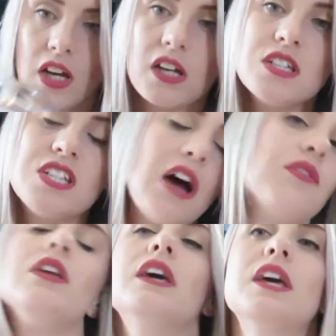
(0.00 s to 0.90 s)
I can
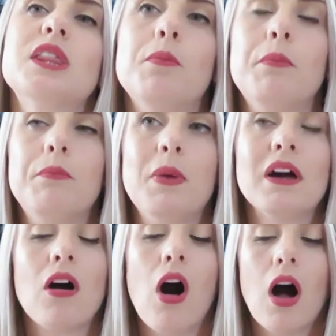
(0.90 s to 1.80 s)
definitely get the
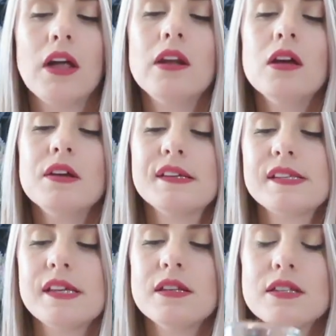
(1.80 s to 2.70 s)
pecan
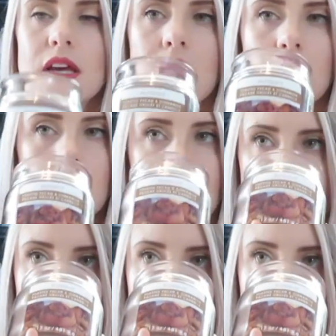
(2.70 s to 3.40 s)
scent in it.